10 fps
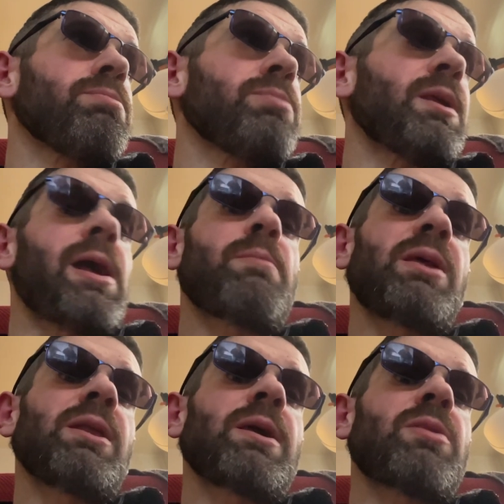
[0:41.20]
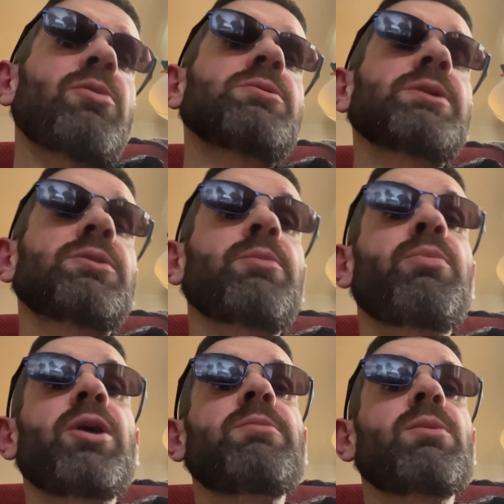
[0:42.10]
and then there's like the
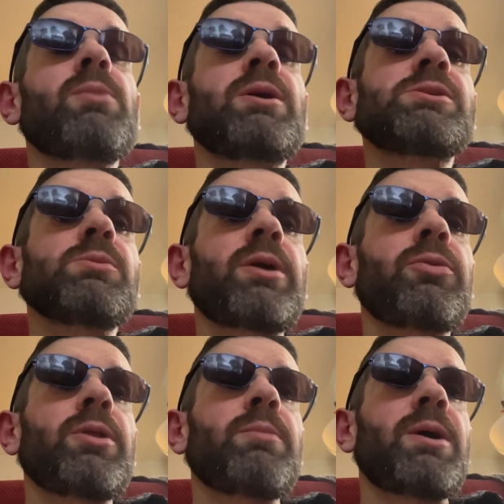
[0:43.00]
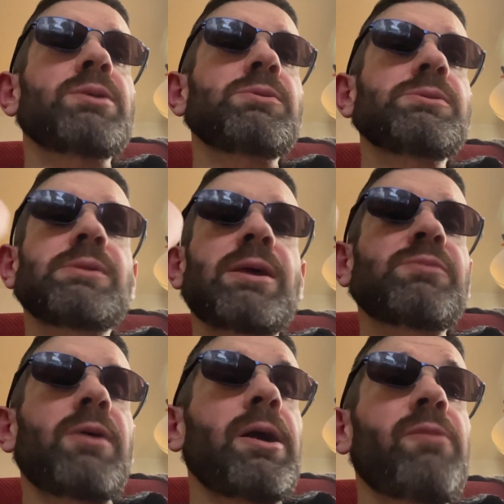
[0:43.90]
premium ones that were like $30, which that's
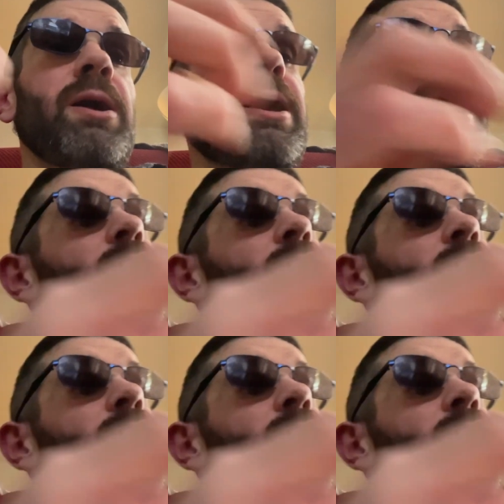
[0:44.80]
not gonna happen.